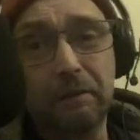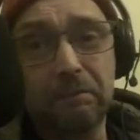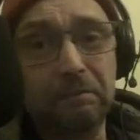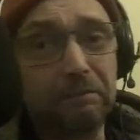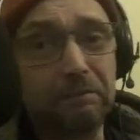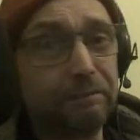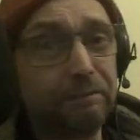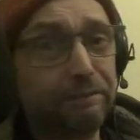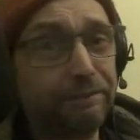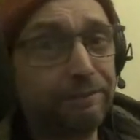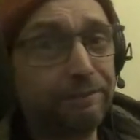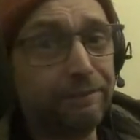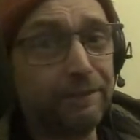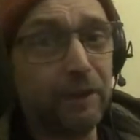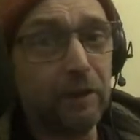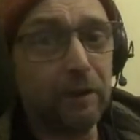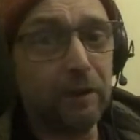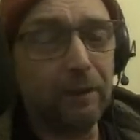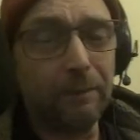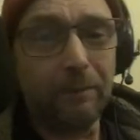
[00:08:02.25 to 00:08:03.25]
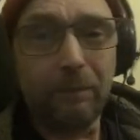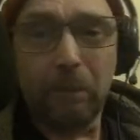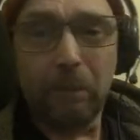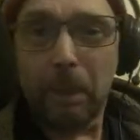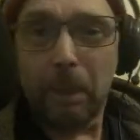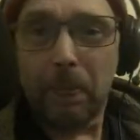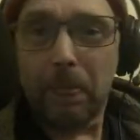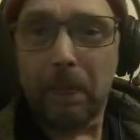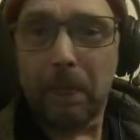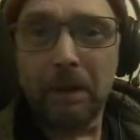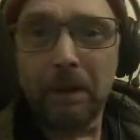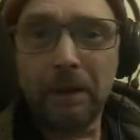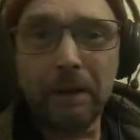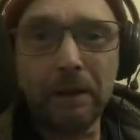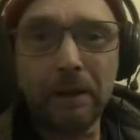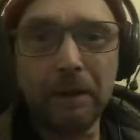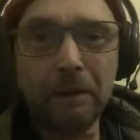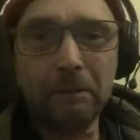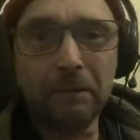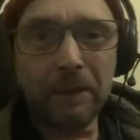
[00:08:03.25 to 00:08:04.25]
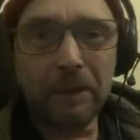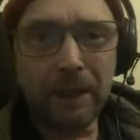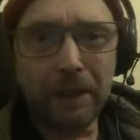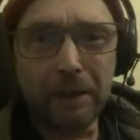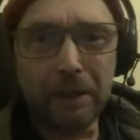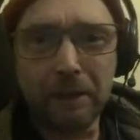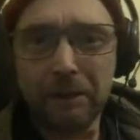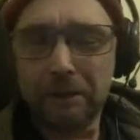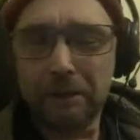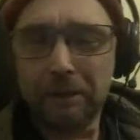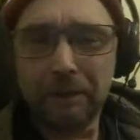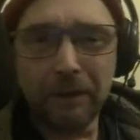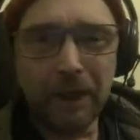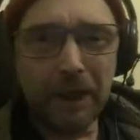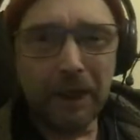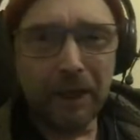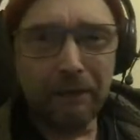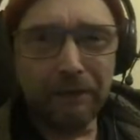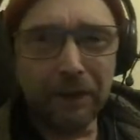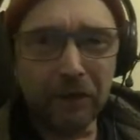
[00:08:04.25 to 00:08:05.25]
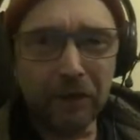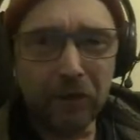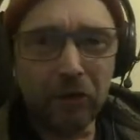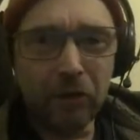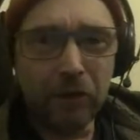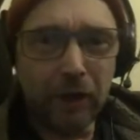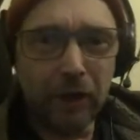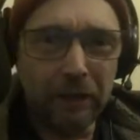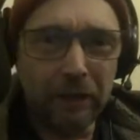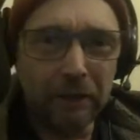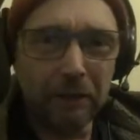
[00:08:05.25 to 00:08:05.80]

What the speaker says: Fuck. Yeah, life is shit.